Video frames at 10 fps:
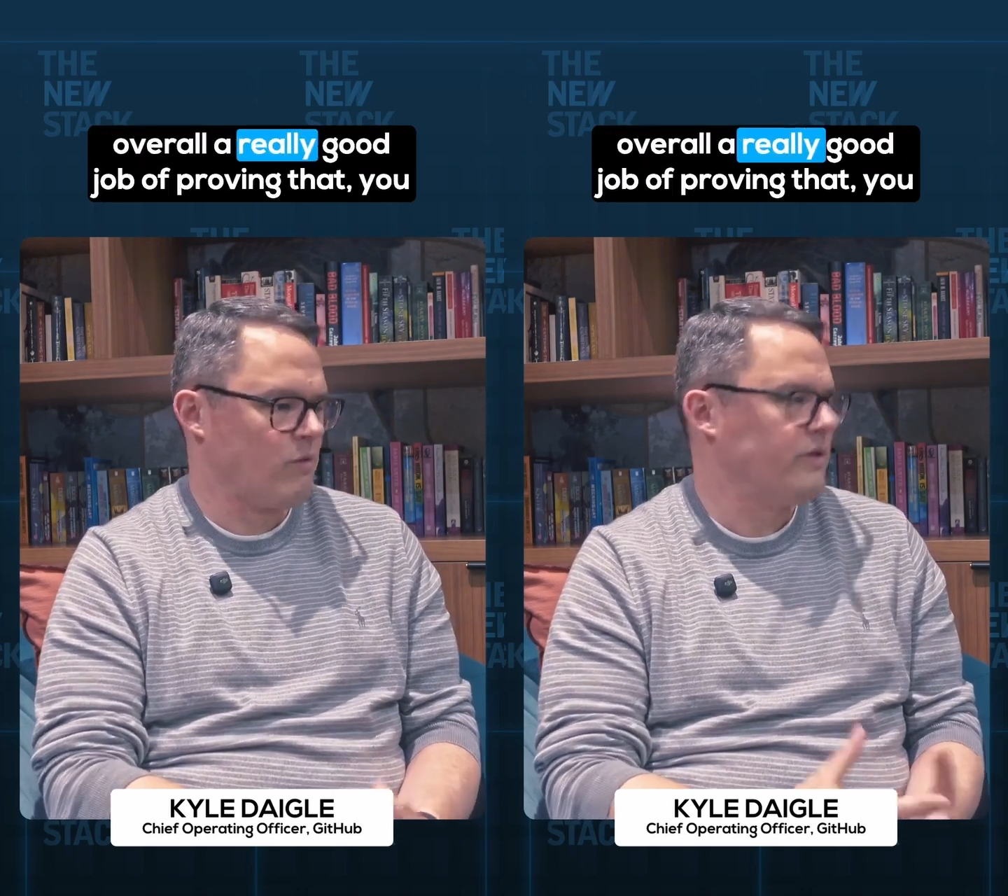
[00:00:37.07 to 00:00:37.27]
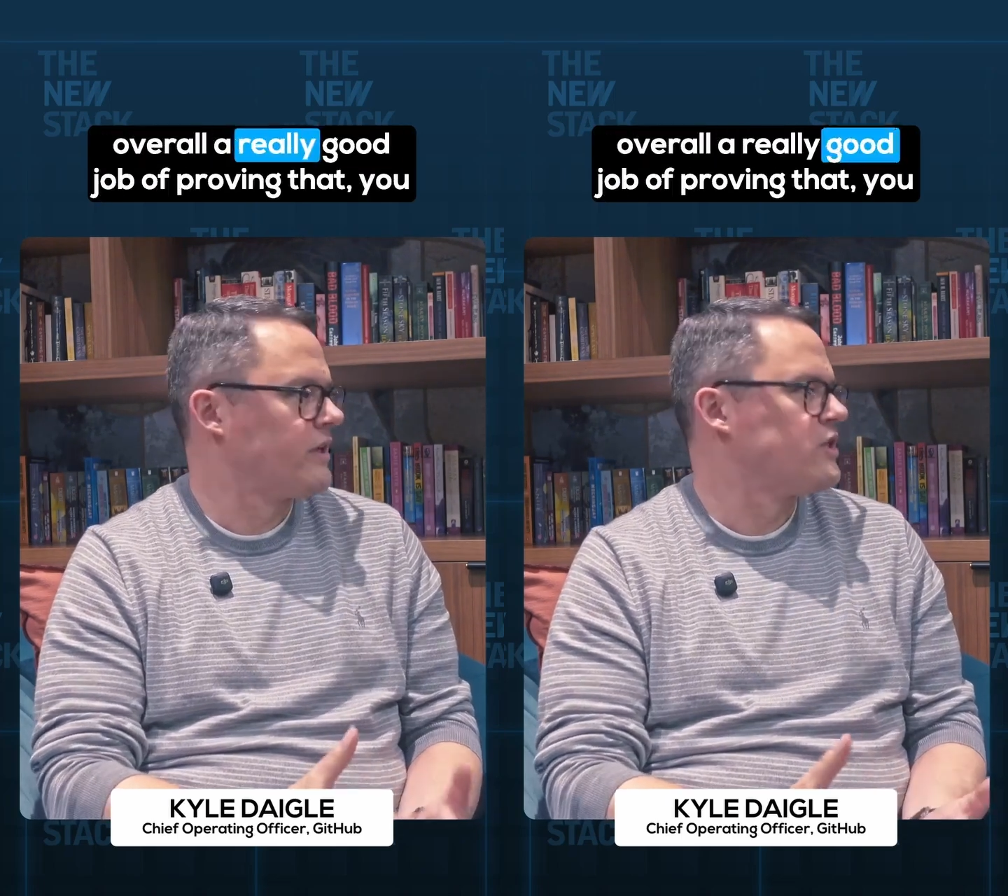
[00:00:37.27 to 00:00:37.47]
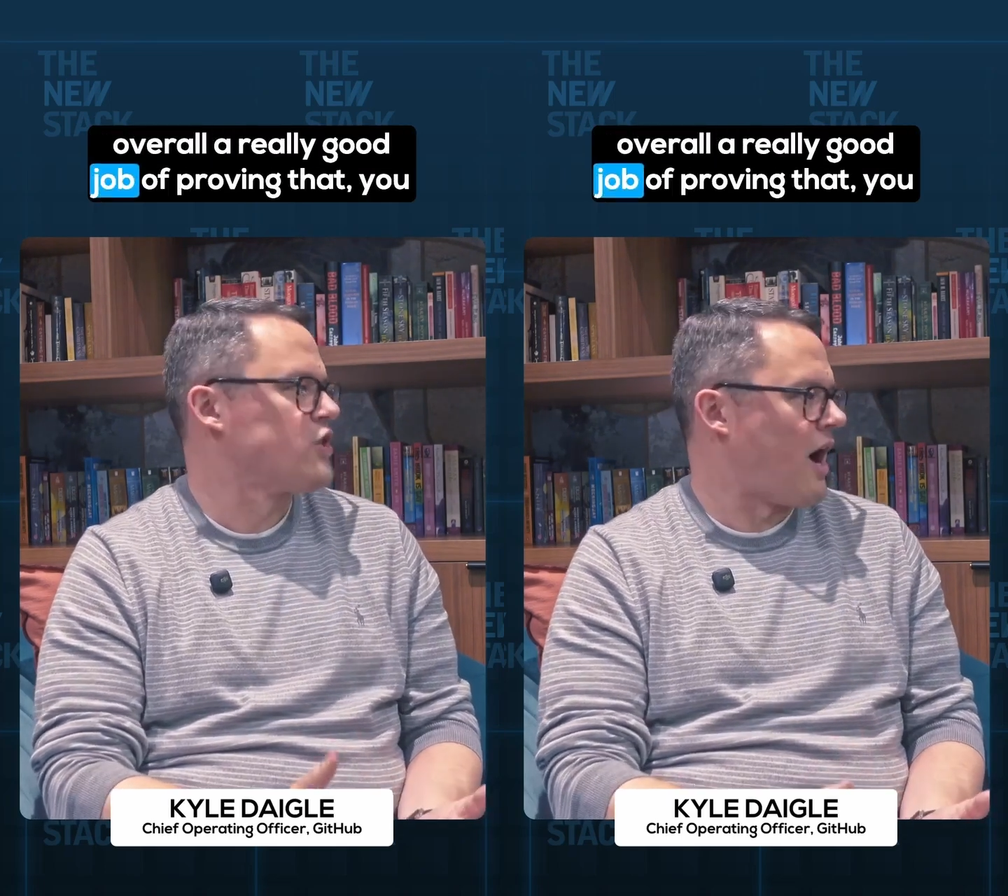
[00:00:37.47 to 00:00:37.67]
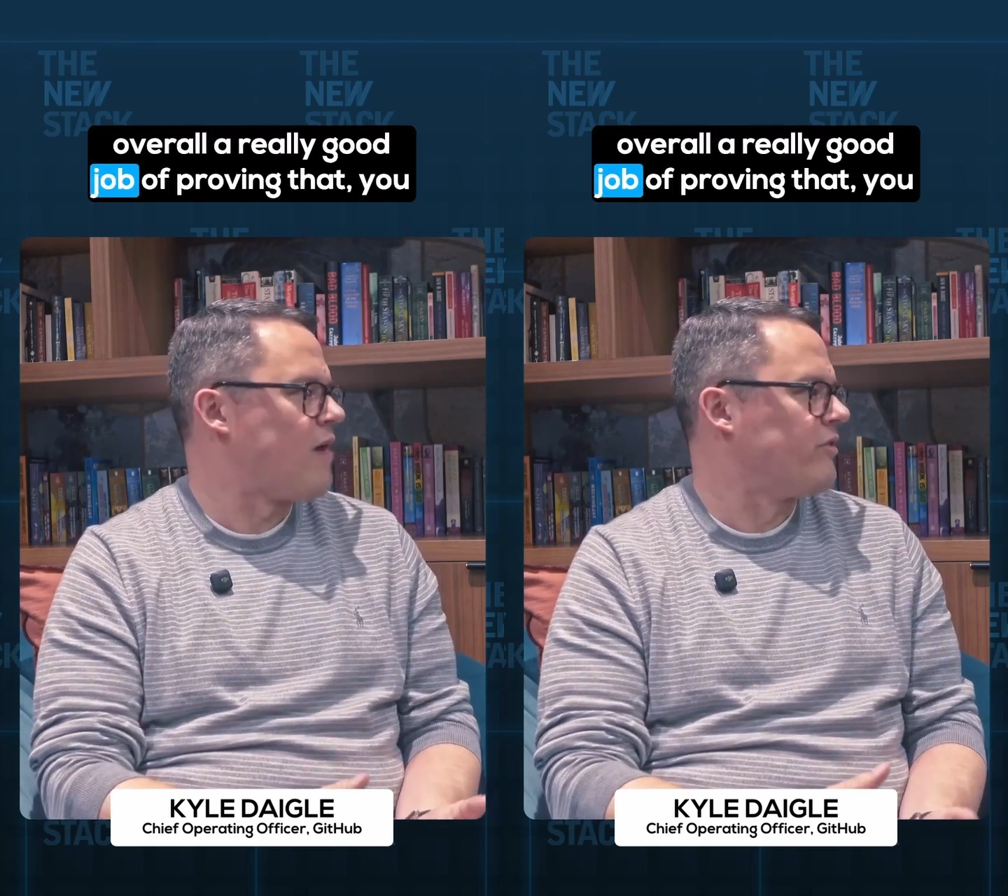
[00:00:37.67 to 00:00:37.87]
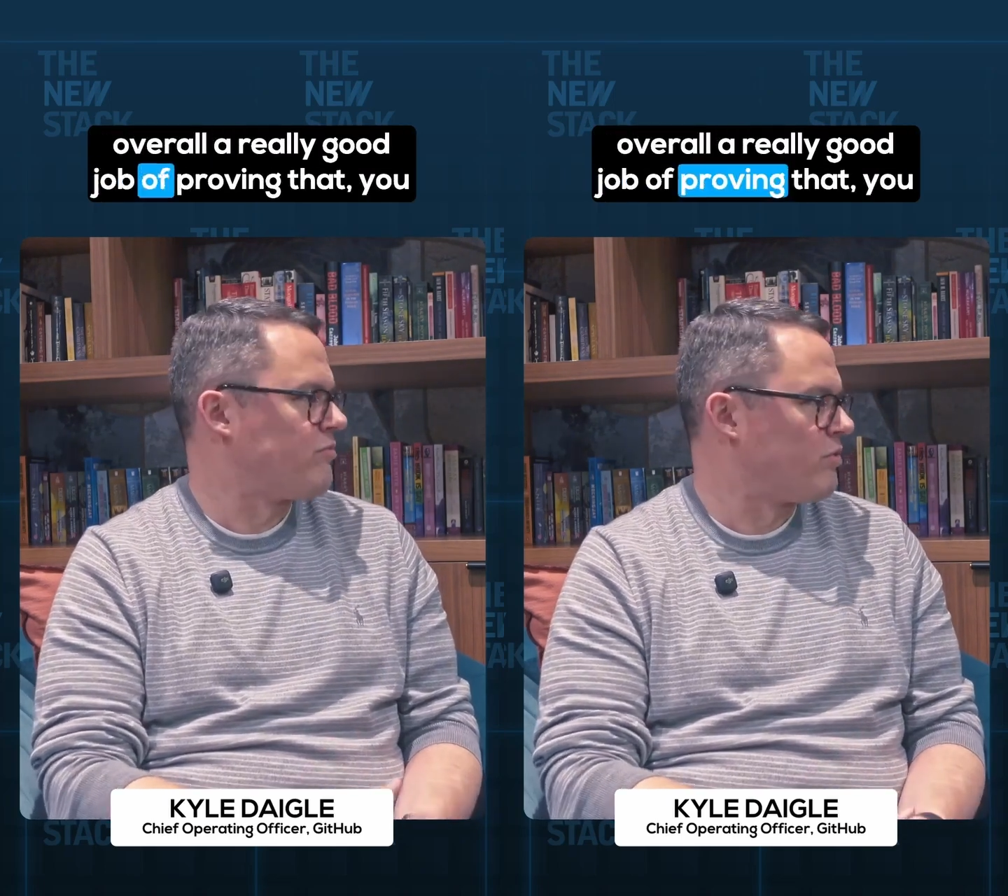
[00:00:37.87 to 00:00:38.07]
a really good
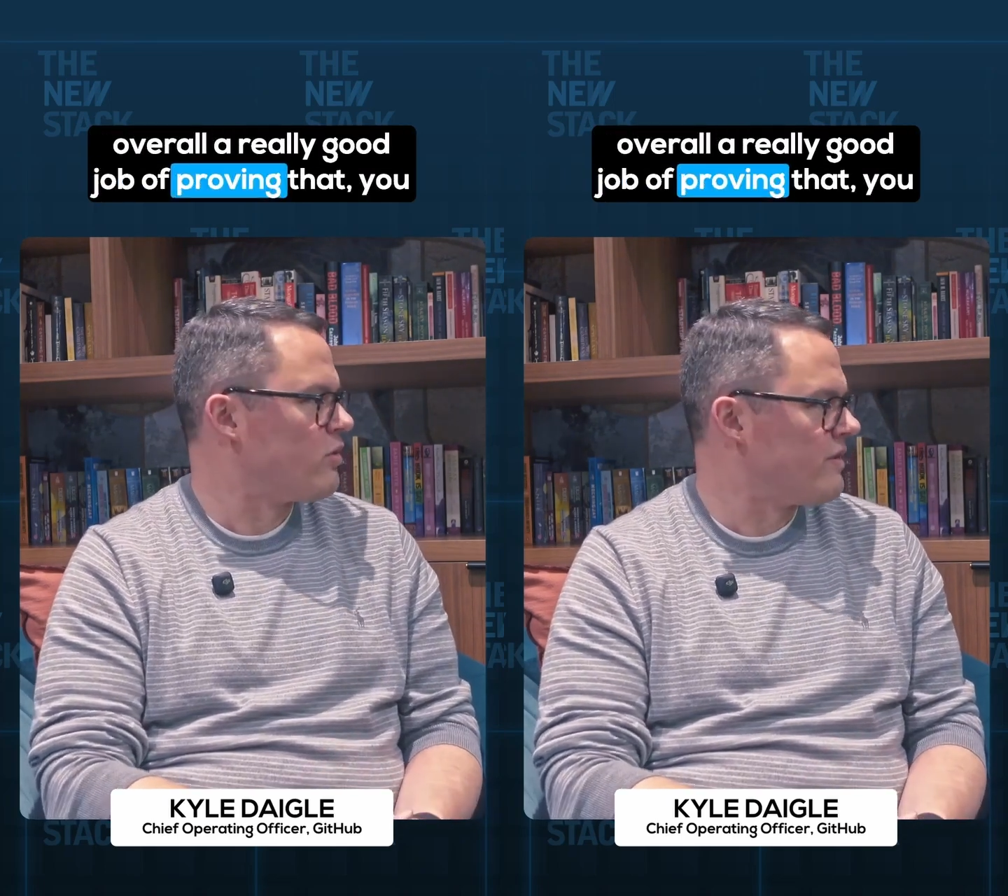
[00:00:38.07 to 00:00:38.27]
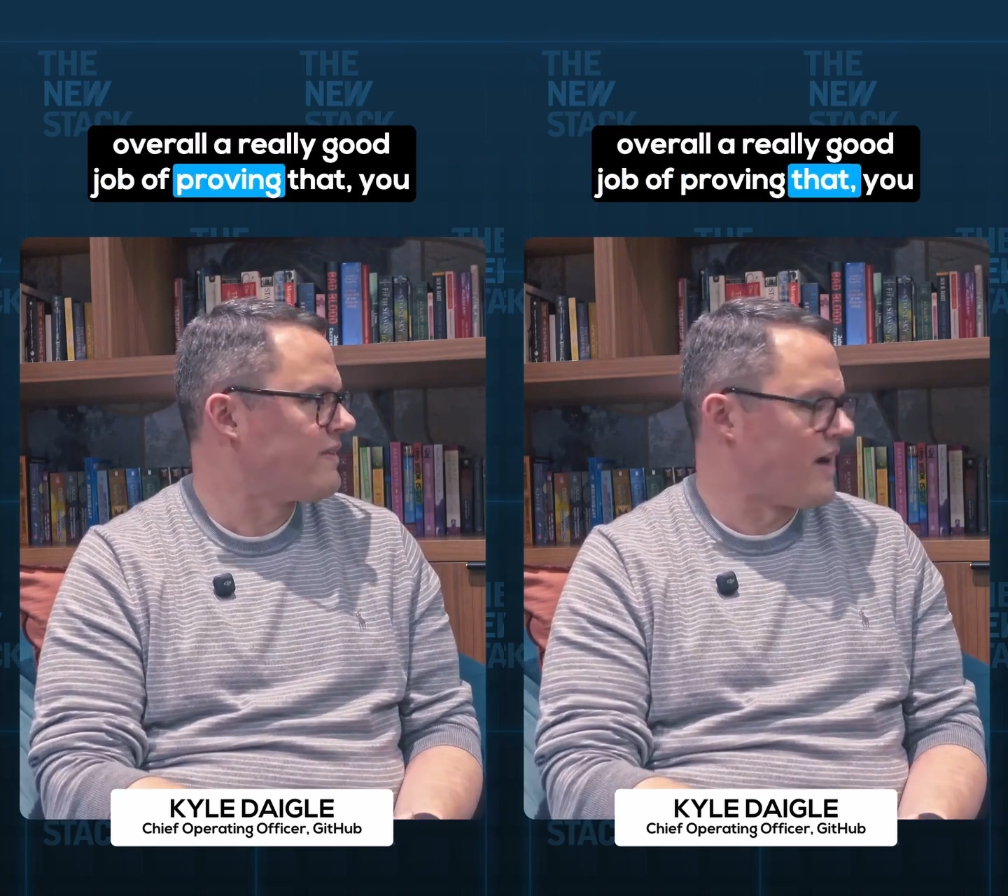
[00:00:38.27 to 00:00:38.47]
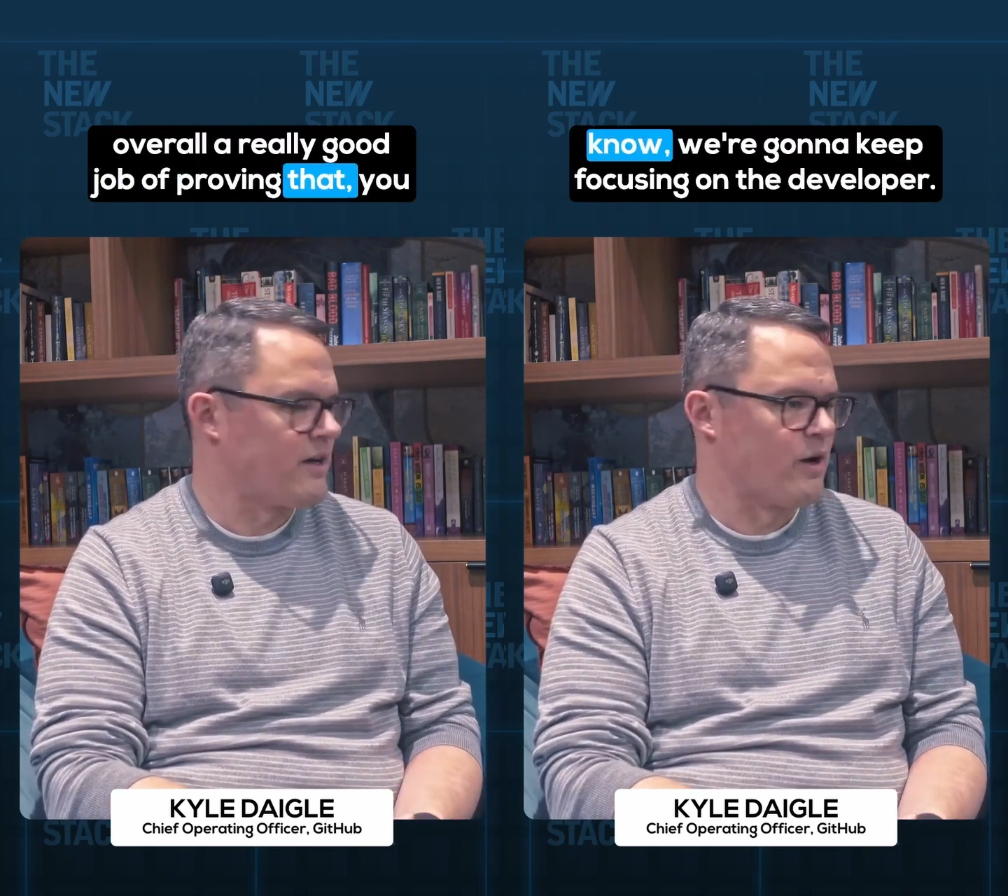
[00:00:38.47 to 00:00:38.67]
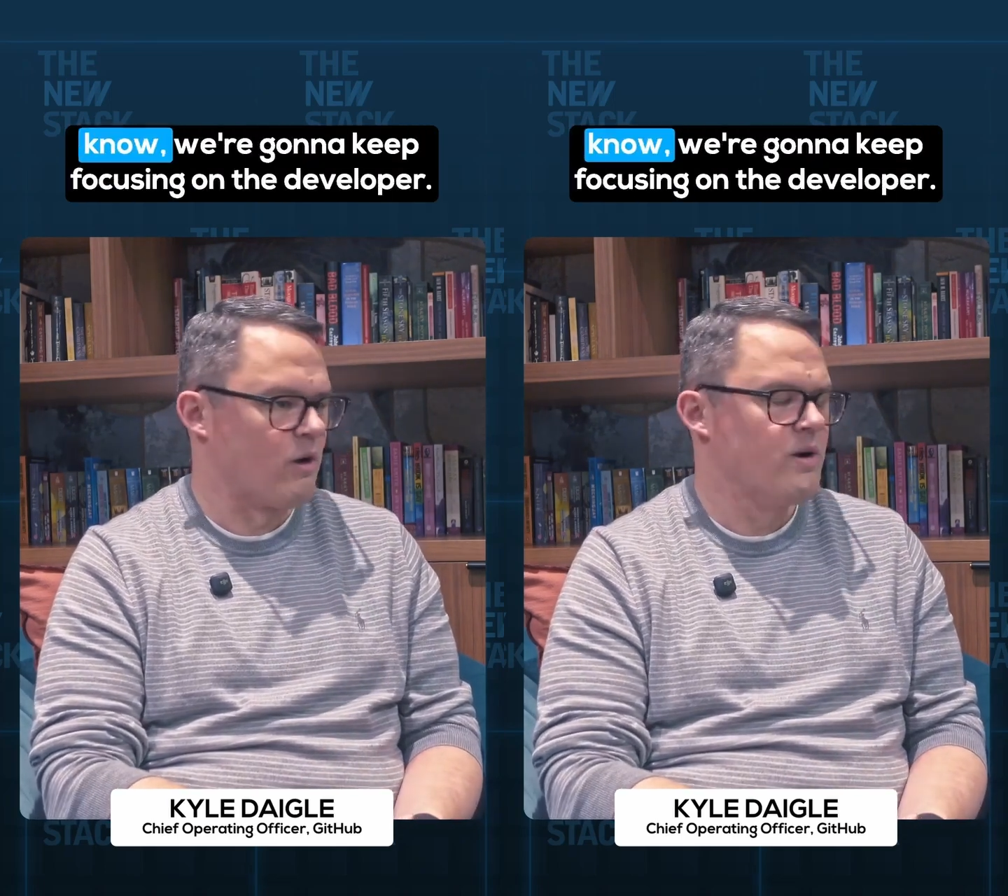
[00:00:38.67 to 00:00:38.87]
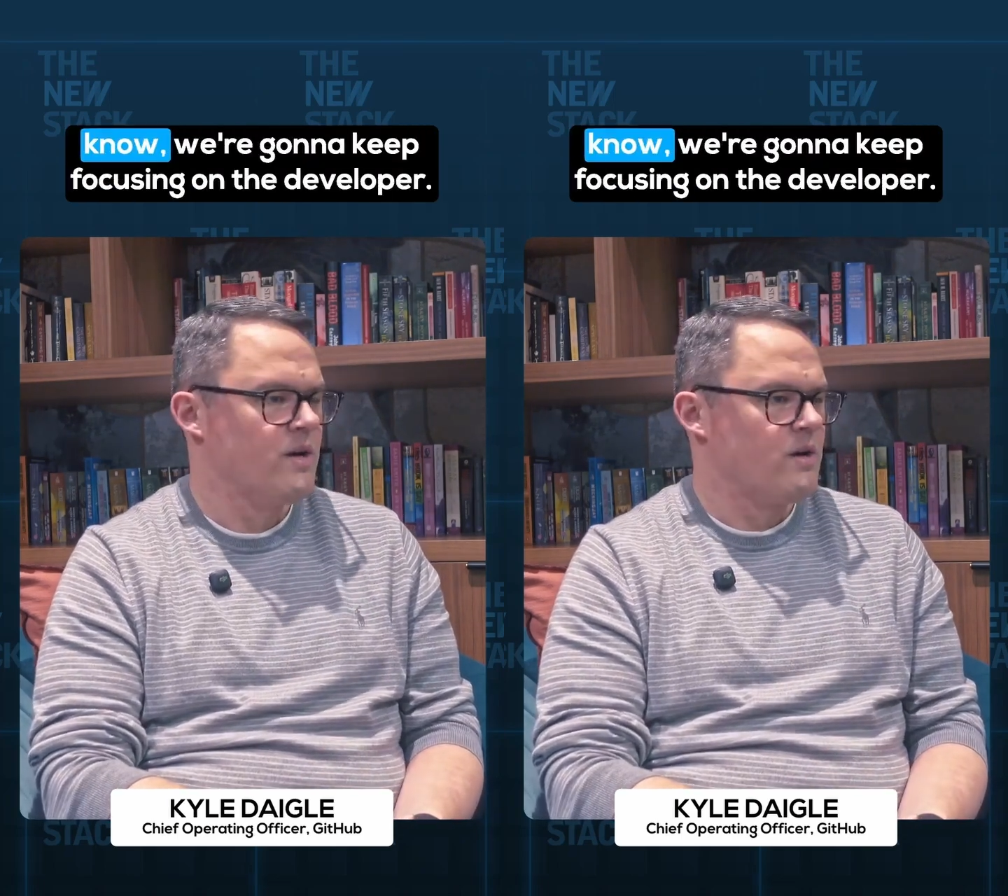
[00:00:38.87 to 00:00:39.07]
job of proving that you know